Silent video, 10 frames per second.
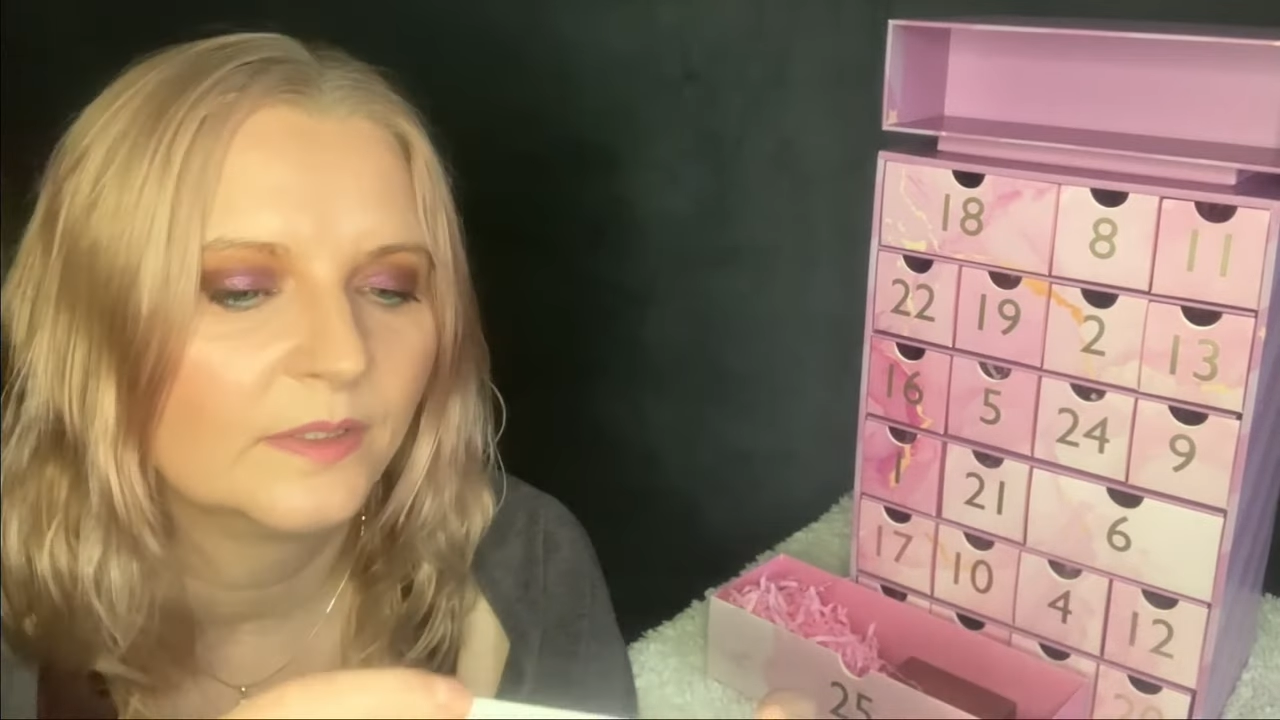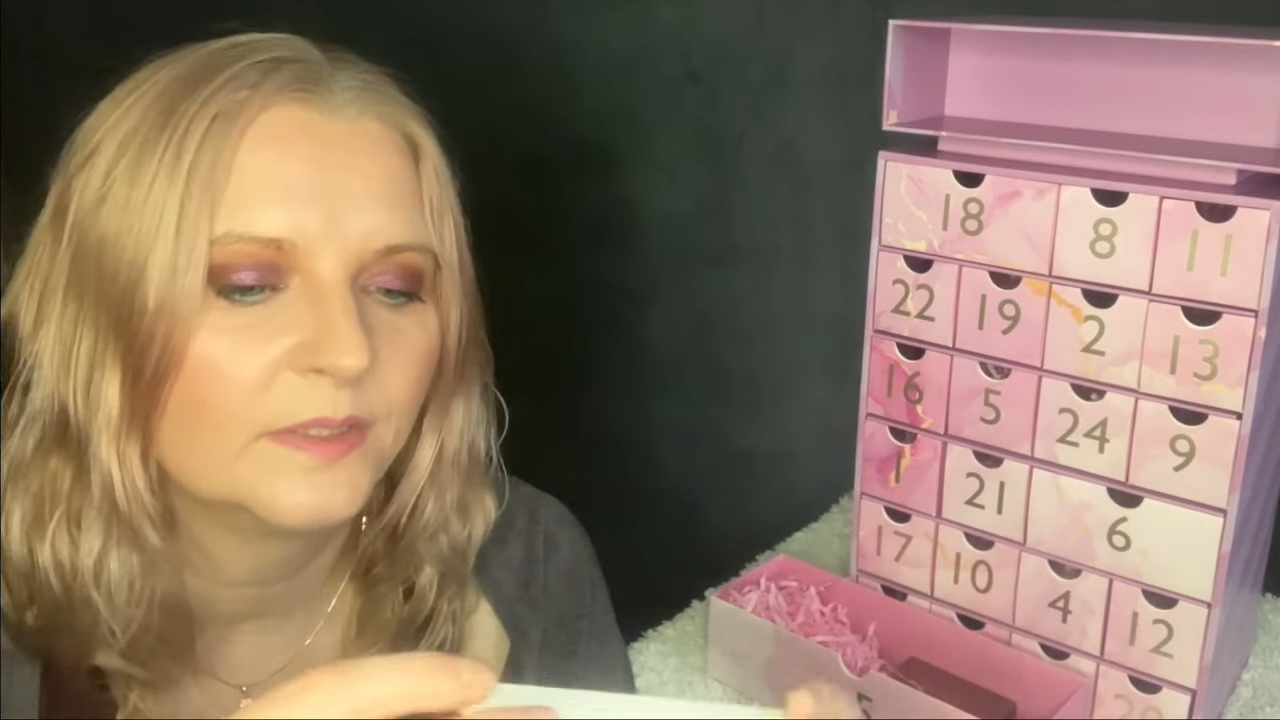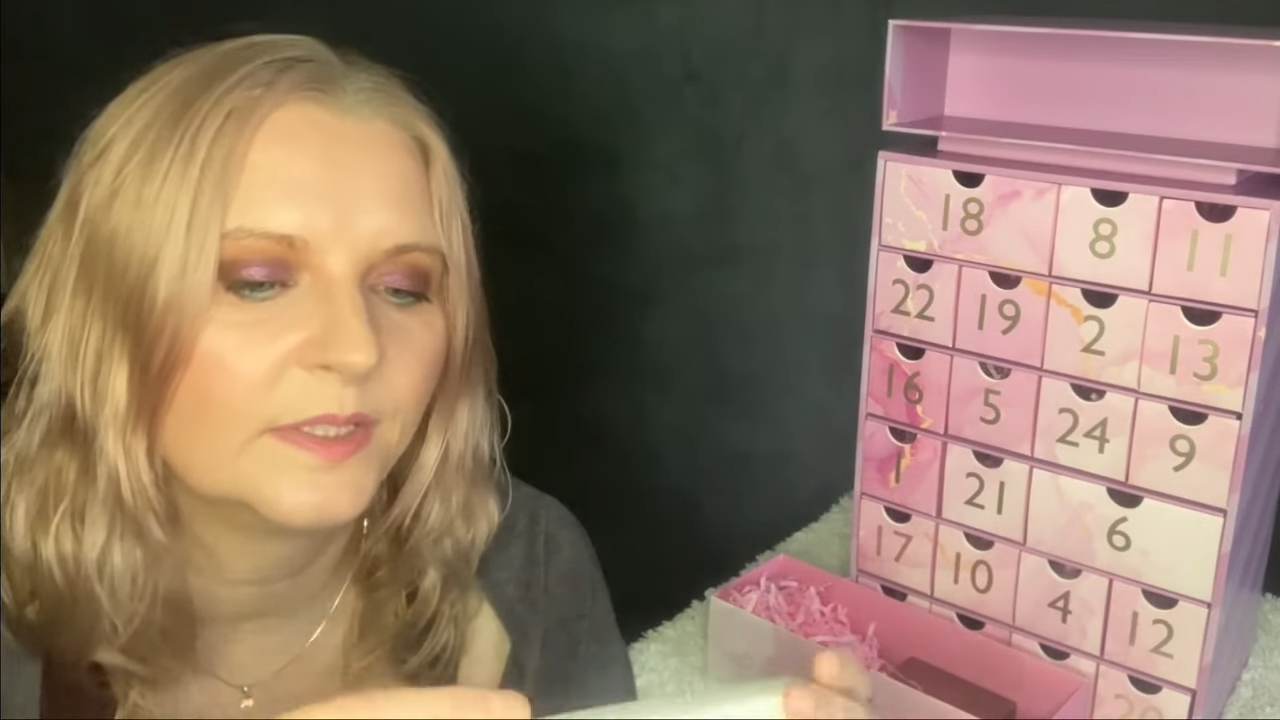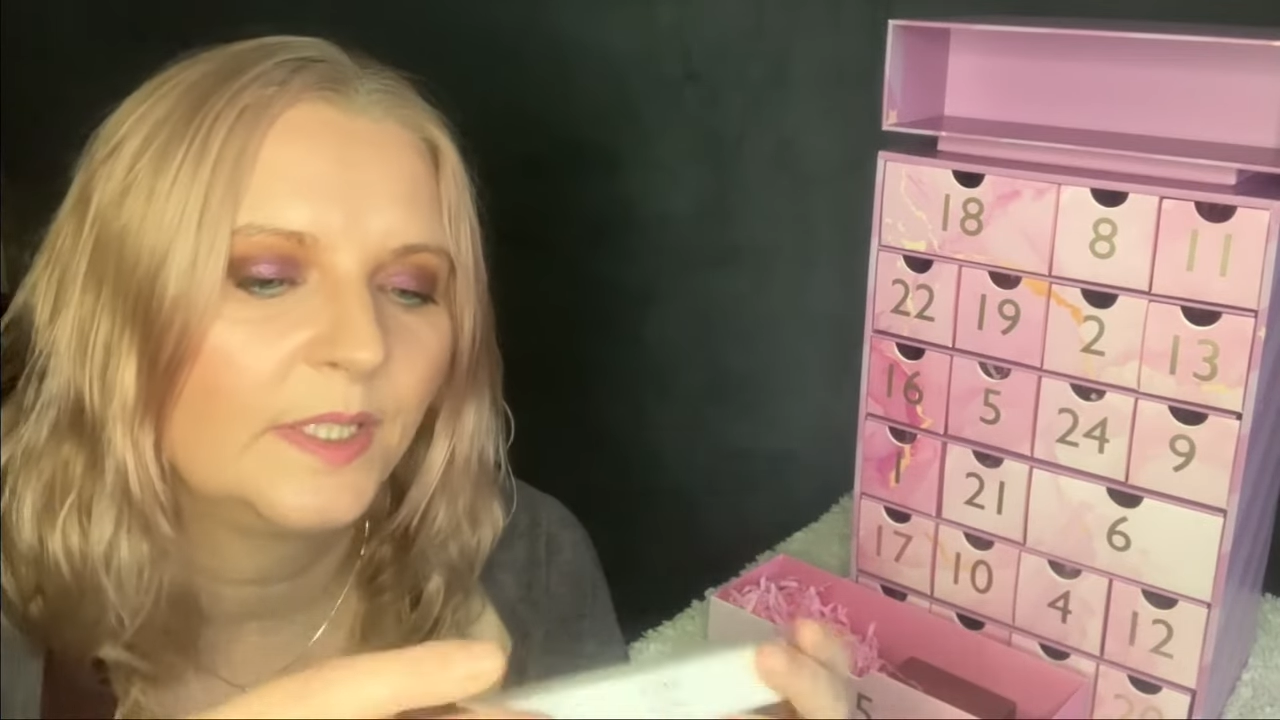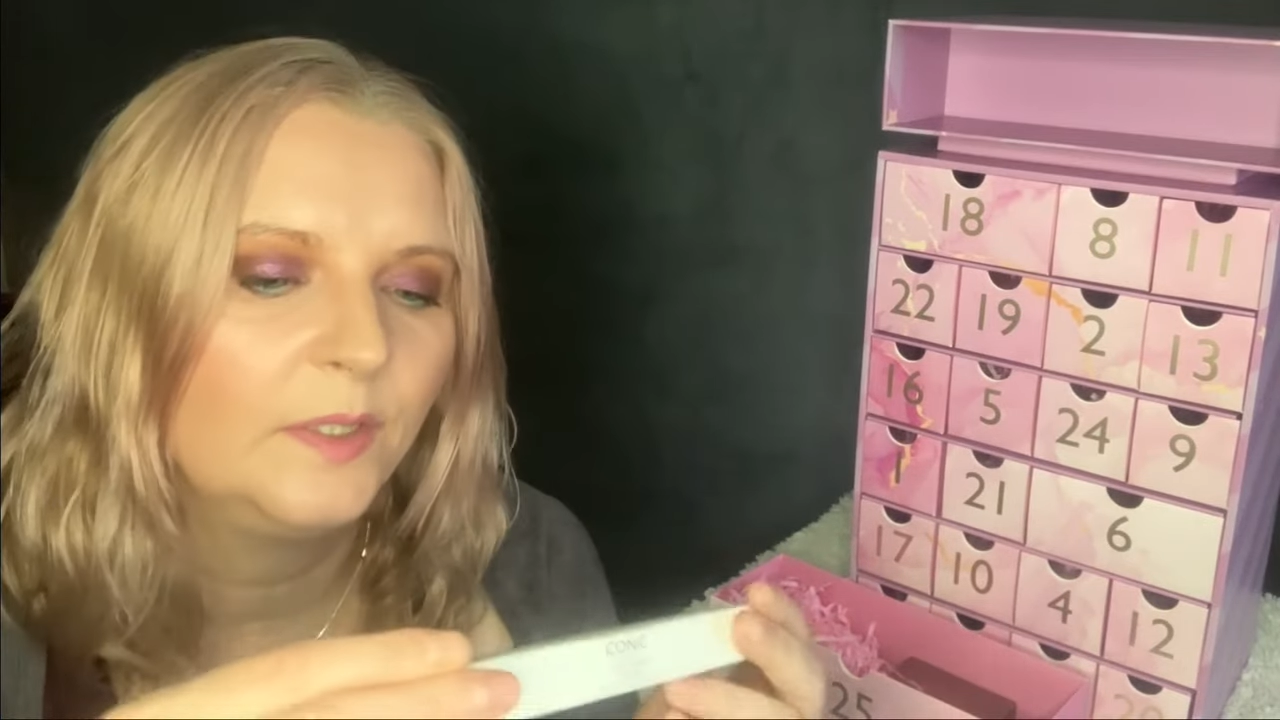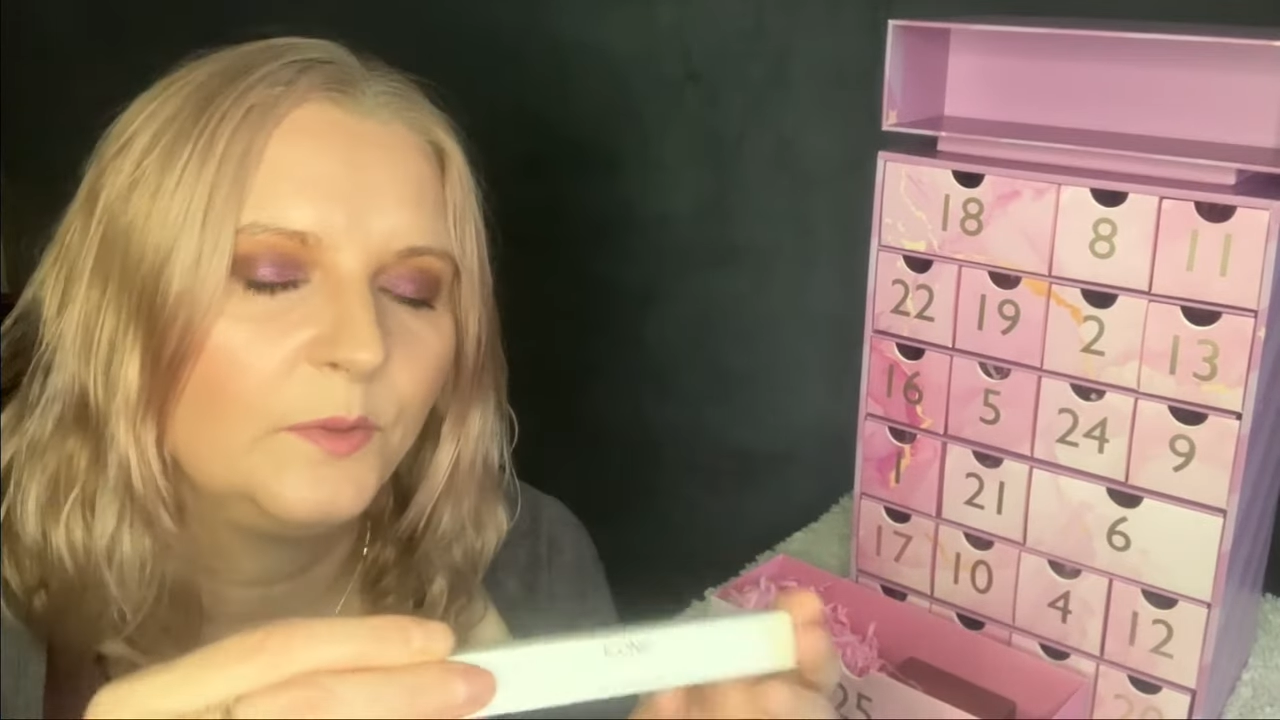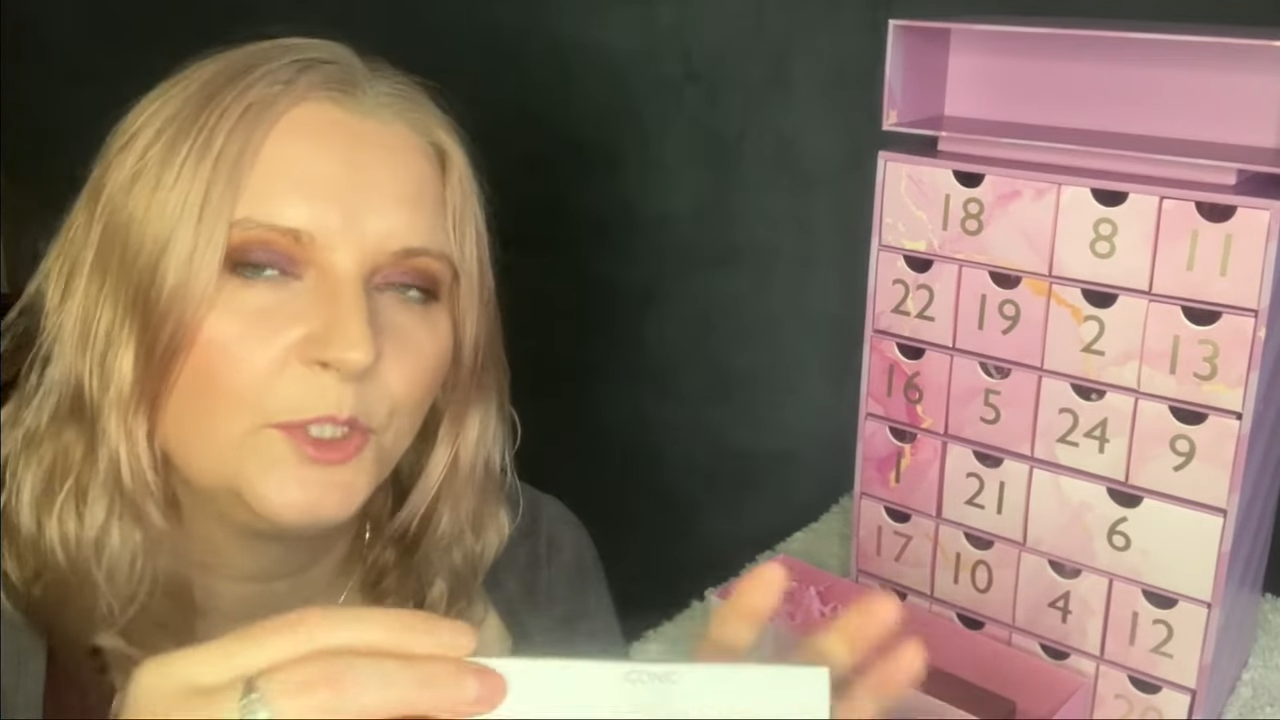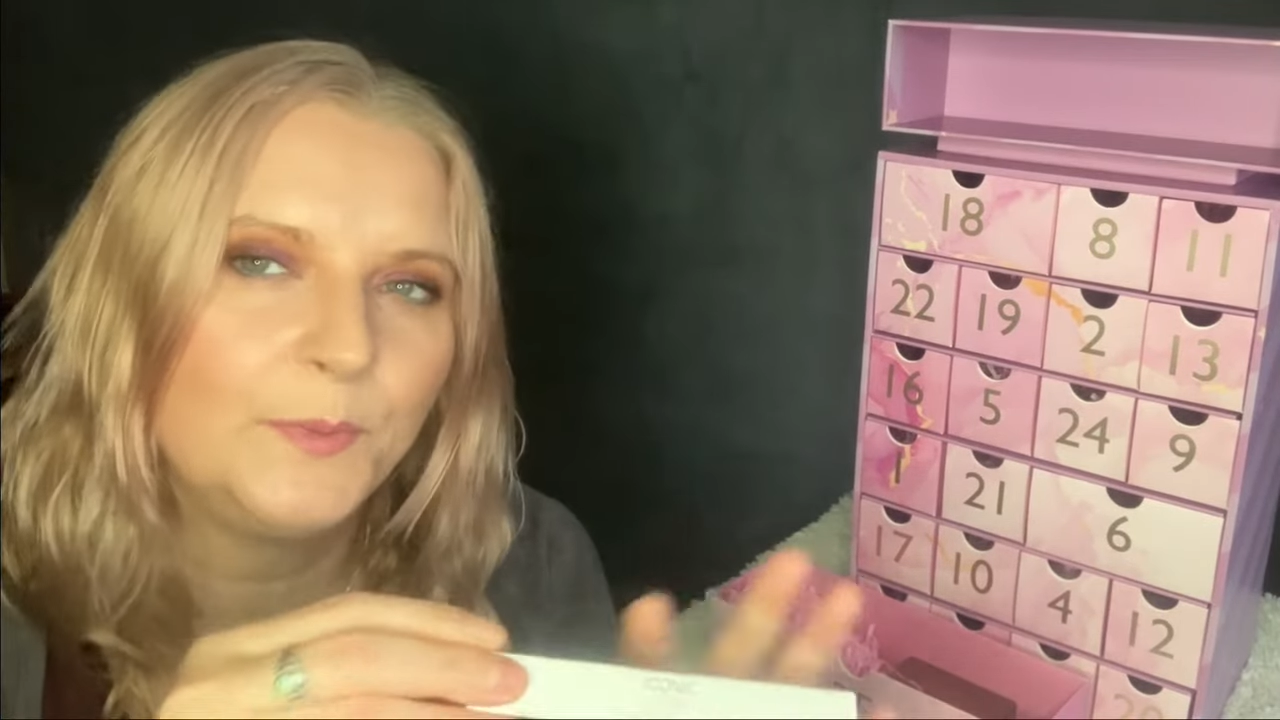So, should